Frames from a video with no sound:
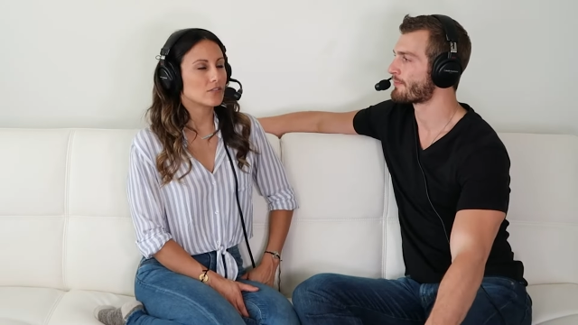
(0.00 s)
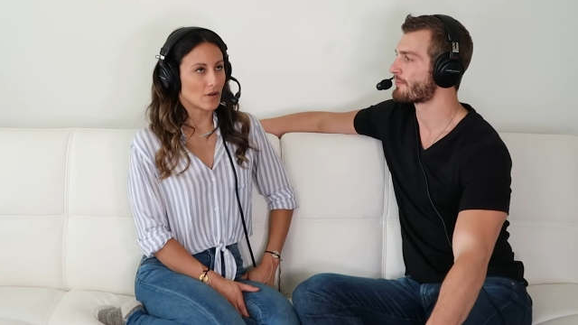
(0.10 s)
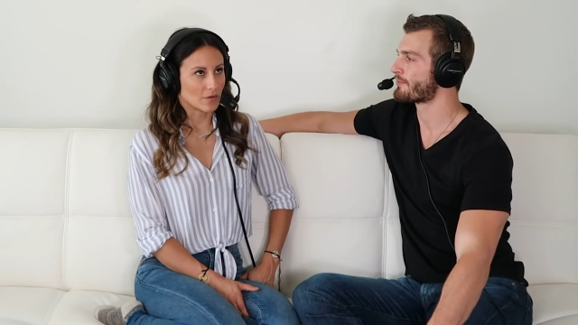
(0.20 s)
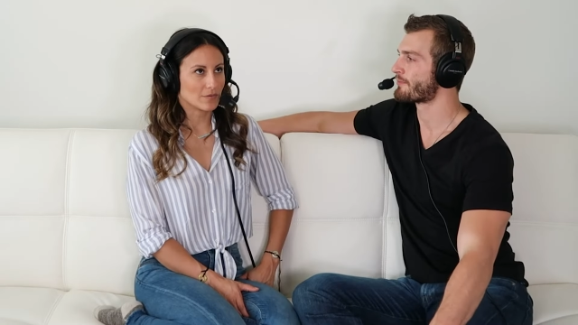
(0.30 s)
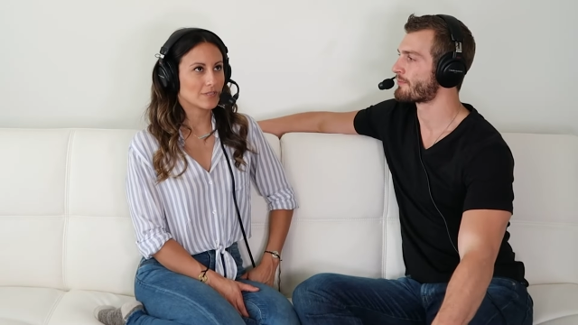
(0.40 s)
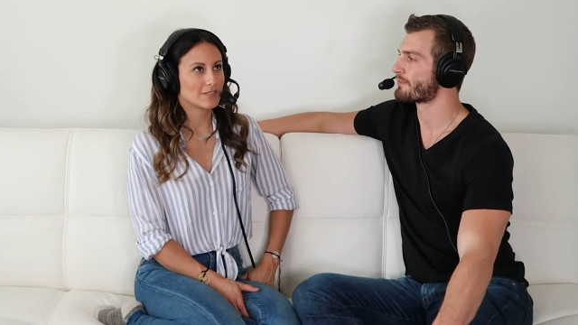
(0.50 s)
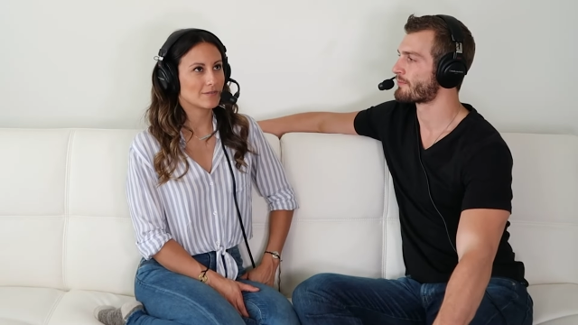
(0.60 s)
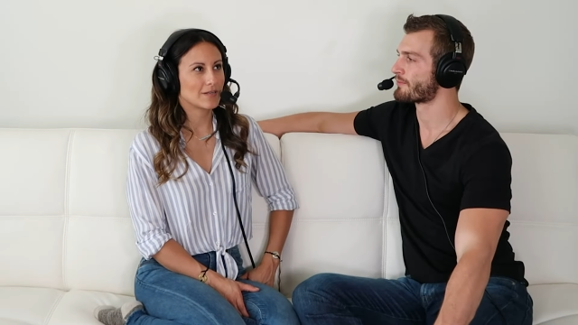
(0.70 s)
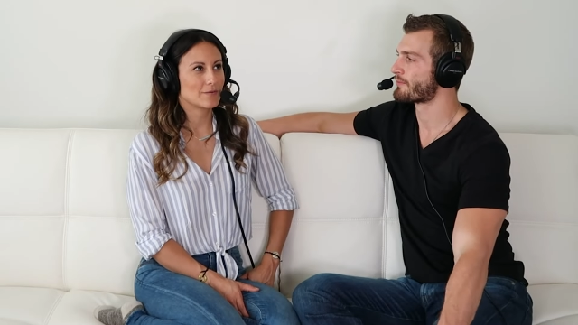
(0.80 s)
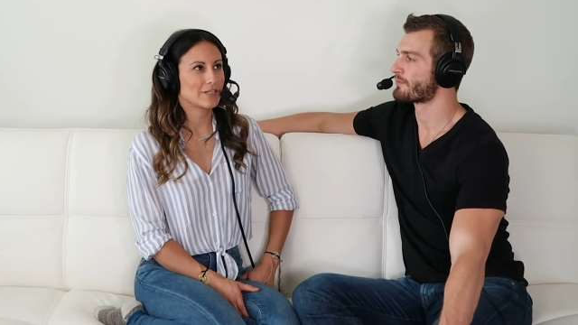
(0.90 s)
Speaker 1: So
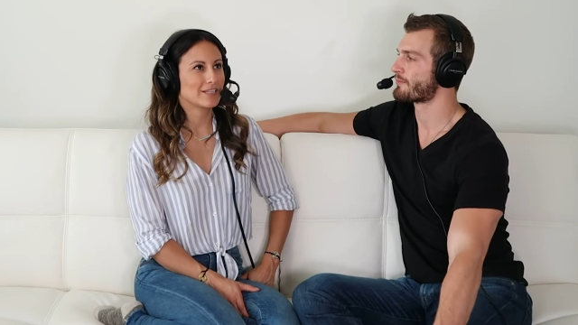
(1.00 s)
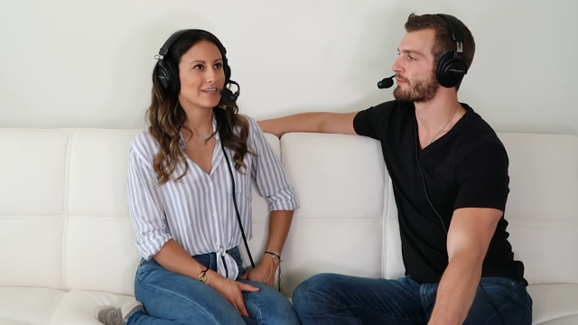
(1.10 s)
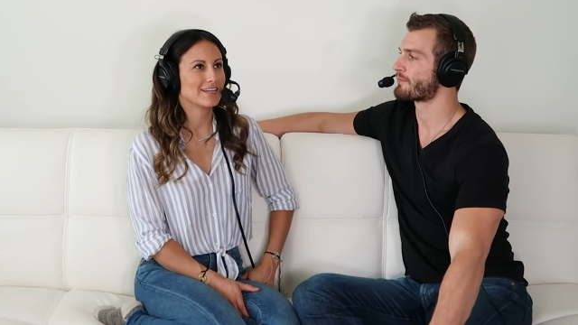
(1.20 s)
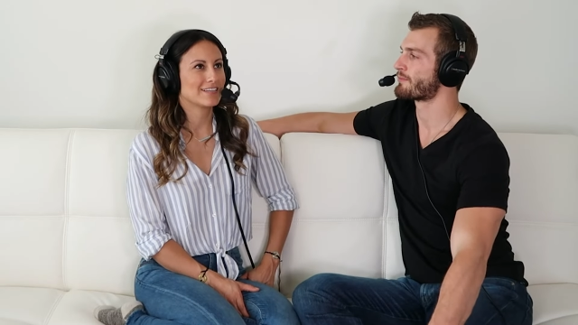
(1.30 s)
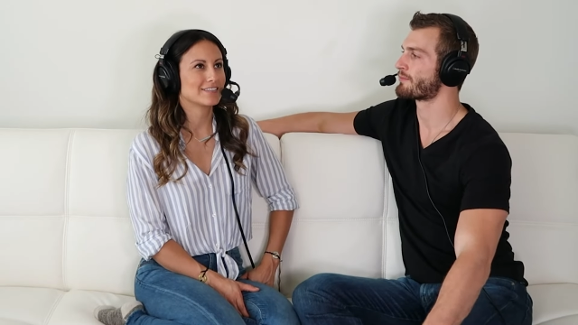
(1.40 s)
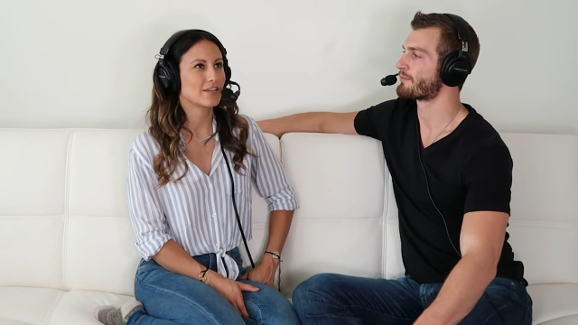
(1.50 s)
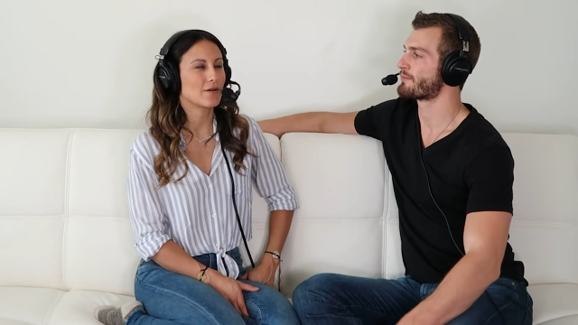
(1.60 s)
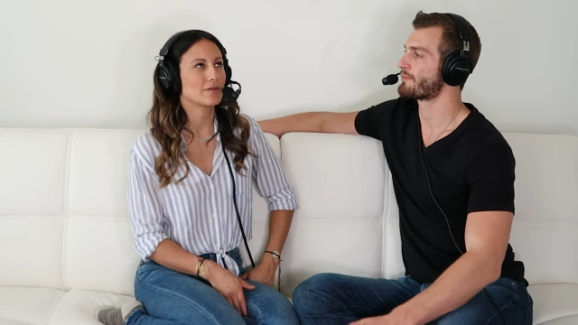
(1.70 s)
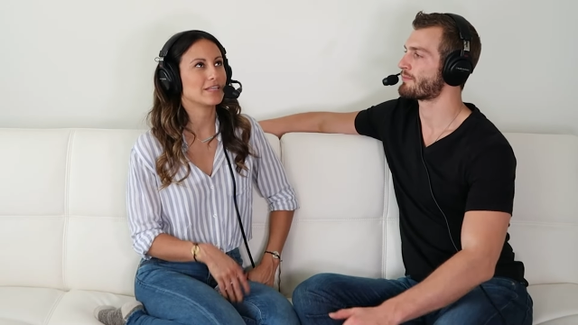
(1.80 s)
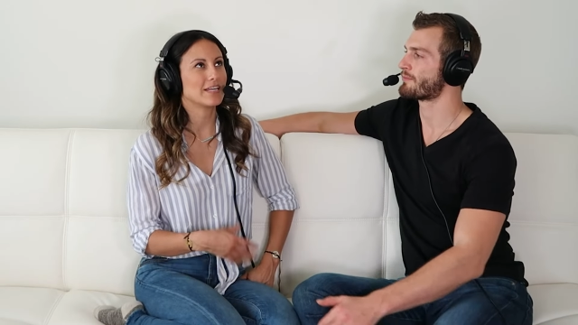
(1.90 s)
when we're,
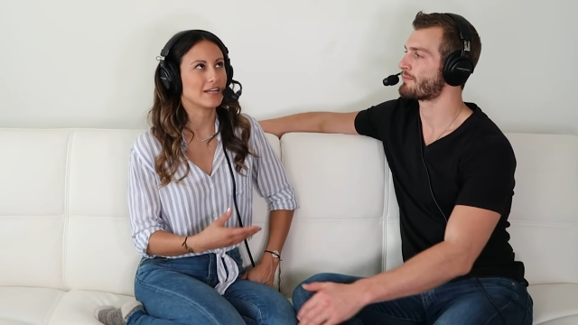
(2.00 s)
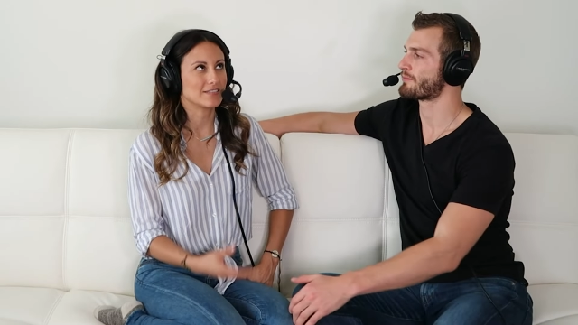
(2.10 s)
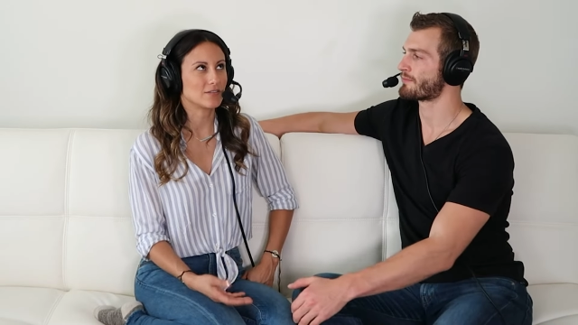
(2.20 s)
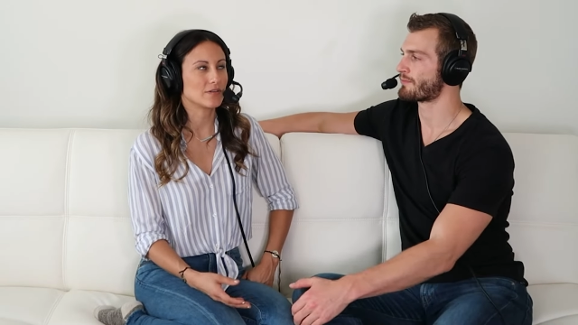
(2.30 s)
so yes,